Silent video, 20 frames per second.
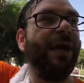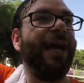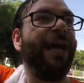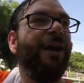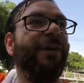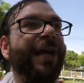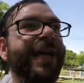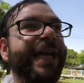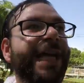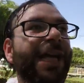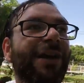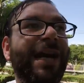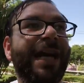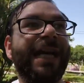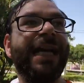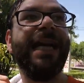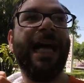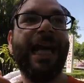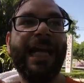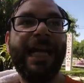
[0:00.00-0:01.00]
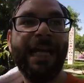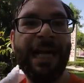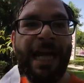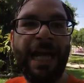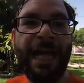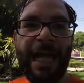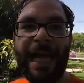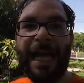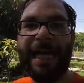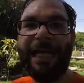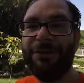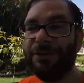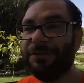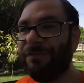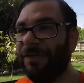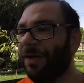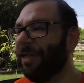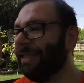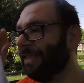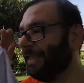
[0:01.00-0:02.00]
area here at night, and it was
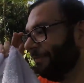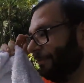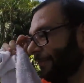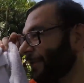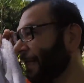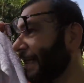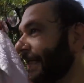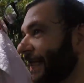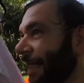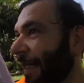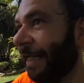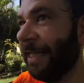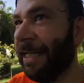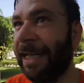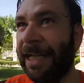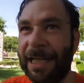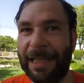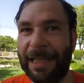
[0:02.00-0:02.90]
very different at night.